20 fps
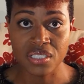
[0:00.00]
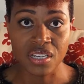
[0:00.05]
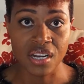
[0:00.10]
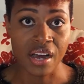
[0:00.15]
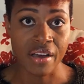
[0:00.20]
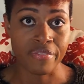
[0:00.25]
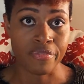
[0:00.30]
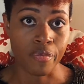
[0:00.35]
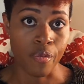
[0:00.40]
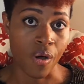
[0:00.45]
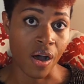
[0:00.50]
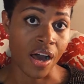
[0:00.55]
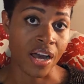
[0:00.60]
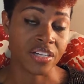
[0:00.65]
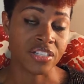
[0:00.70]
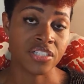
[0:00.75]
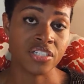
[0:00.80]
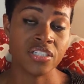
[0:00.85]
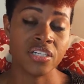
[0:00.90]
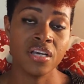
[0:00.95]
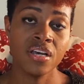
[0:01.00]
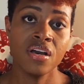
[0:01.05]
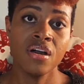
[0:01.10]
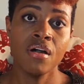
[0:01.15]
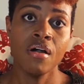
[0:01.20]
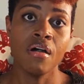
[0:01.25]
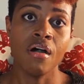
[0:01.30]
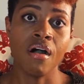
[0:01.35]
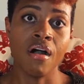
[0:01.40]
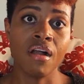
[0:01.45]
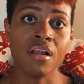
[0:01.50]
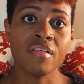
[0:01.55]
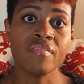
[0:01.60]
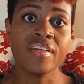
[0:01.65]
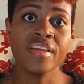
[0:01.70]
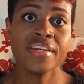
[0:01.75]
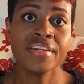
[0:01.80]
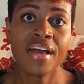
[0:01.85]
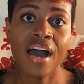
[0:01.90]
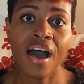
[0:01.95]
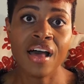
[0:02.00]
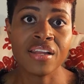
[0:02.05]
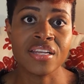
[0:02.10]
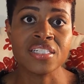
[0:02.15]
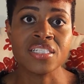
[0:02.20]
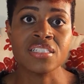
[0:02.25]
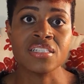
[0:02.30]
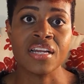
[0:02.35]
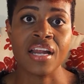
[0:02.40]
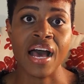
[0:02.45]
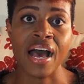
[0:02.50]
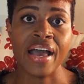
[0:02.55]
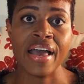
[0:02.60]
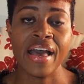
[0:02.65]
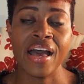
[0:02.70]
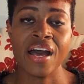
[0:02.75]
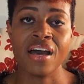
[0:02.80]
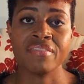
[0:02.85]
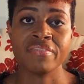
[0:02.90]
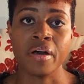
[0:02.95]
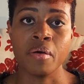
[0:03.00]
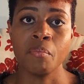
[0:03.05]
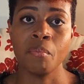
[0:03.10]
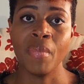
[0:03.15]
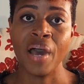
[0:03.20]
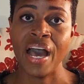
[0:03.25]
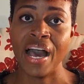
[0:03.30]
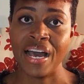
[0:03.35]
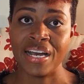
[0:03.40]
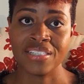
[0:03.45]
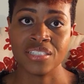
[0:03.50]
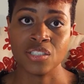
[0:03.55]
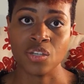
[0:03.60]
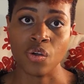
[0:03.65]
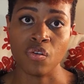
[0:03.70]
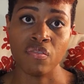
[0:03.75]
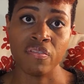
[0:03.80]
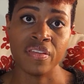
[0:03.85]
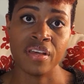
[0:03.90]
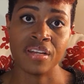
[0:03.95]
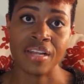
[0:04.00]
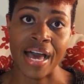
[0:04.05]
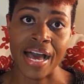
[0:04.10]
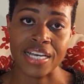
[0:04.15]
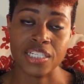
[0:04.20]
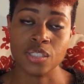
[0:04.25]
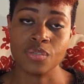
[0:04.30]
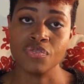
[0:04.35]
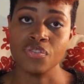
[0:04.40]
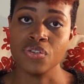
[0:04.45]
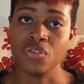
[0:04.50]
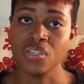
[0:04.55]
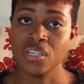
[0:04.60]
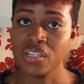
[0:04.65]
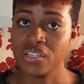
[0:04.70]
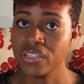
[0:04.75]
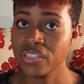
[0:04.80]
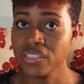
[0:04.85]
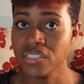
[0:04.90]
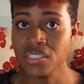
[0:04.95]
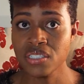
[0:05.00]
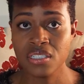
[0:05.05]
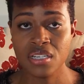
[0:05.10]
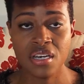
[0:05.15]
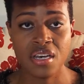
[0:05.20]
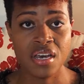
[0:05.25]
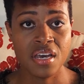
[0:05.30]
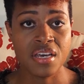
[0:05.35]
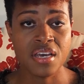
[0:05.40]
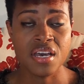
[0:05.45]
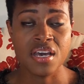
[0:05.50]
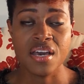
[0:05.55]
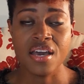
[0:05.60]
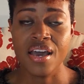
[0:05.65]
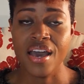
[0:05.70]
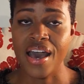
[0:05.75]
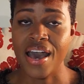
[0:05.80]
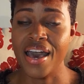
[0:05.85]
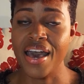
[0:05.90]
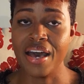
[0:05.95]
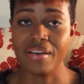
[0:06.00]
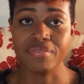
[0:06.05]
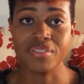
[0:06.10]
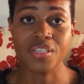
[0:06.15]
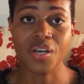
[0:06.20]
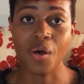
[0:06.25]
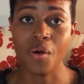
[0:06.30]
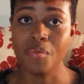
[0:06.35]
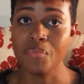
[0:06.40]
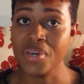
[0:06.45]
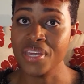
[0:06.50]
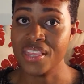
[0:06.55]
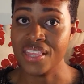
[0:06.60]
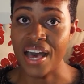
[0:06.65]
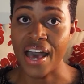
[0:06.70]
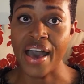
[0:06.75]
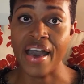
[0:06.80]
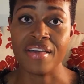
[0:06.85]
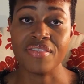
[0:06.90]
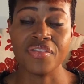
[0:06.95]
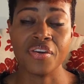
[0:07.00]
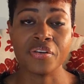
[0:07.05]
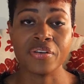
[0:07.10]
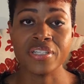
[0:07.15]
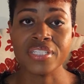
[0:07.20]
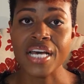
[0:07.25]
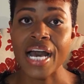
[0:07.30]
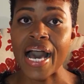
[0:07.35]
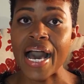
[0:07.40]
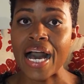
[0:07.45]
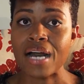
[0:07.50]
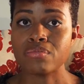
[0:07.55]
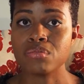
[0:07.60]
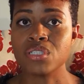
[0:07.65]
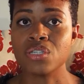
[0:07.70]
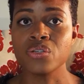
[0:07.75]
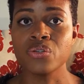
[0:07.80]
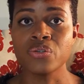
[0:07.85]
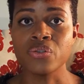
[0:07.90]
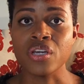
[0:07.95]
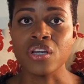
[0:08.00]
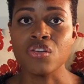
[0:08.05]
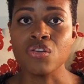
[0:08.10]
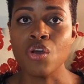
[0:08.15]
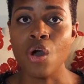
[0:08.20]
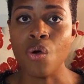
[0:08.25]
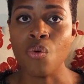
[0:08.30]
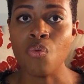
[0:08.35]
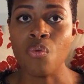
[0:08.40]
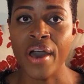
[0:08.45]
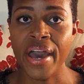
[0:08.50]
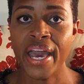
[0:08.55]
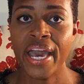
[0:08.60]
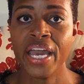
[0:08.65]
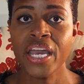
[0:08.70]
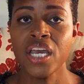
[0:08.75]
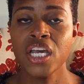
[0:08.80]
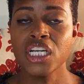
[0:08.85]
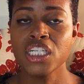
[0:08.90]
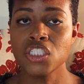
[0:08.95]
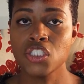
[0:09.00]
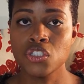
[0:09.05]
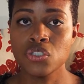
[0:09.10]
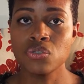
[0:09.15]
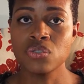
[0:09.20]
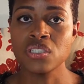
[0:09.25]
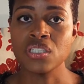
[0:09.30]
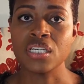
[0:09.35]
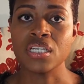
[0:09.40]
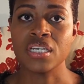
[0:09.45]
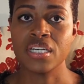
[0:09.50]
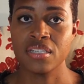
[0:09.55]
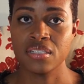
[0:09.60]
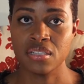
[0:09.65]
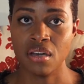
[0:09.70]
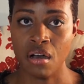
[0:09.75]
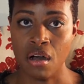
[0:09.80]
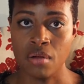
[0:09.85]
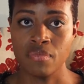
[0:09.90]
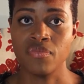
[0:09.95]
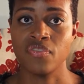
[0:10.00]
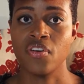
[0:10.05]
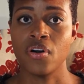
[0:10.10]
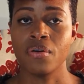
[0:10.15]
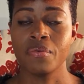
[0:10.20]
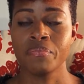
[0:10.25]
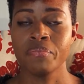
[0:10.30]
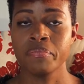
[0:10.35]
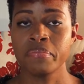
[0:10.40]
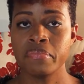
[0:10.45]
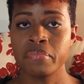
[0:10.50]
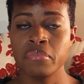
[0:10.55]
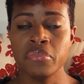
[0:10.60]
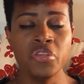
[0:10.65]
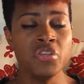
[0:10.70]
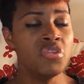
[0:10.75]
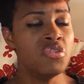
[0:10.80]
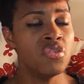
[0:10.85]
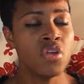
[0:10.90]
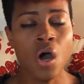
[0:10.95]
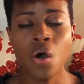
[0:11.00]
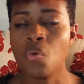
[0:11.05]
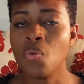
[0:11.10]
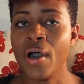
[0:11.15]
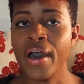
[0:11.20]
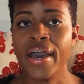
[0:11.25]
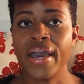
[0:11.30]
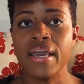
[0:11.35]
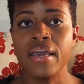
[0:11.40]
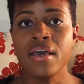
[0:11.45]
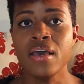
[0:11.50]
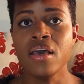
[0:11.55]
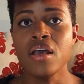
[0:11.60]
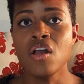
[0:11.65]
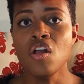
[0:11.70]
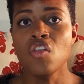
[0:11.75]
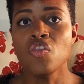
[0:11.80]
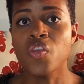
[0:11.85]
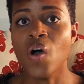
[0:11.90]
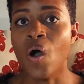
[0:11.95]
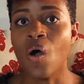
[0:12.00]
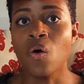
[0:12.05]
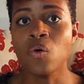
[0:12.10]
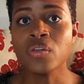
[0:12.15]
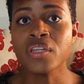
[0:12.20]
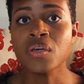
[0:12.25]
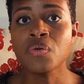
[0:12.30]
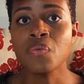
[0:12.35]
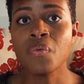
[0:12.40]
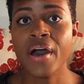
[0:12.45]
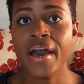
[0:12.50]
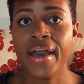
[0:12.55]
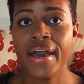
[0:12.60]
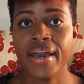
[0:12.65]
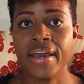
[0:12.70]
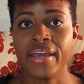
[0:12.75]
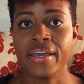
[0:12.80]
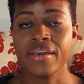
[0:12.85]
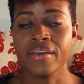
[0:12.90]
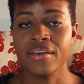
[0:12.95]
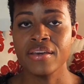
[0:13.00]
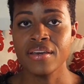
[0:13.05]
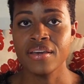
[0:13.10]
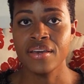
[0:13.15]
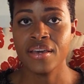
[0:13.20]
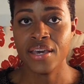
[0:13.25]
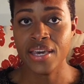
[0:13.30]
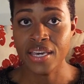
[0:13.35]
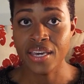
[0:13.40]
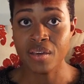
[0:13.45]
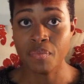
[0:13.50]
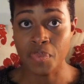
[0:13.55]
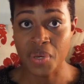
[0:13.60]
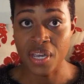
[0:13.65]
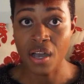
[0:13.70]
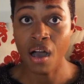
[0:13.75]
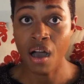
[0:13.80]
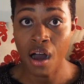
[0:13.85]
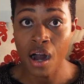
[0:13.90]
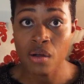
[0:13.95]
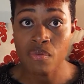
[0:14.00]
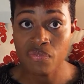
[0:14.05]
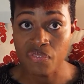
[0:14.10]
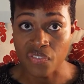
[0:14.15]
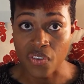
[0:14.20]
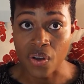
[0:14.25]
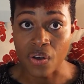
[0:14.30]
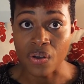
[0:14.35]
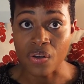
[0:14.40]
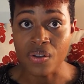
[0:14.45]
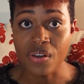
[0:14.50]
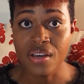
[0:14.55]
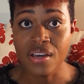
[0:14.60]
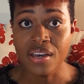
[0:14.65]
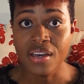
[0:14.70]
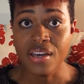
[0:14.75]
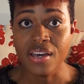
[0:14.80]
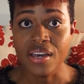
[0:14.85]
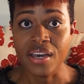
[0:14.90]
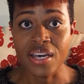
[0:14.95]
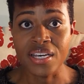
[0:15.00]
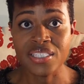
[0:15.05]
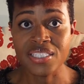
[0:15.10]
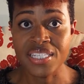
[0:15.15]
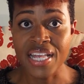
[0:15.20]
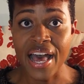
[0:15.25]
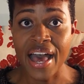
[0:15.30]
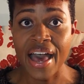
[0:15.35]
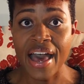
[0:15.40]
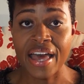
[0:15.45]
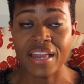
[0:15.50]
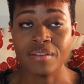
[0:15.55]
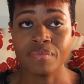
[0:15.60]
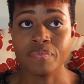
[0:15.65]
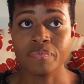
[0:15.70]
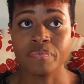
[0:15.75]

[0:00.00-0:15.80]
that I've watched, all of the knowledge that I have amassed over the last few years have told me that there is absolutely no way juicing is harmful. No way. The only way it can be harmful is that,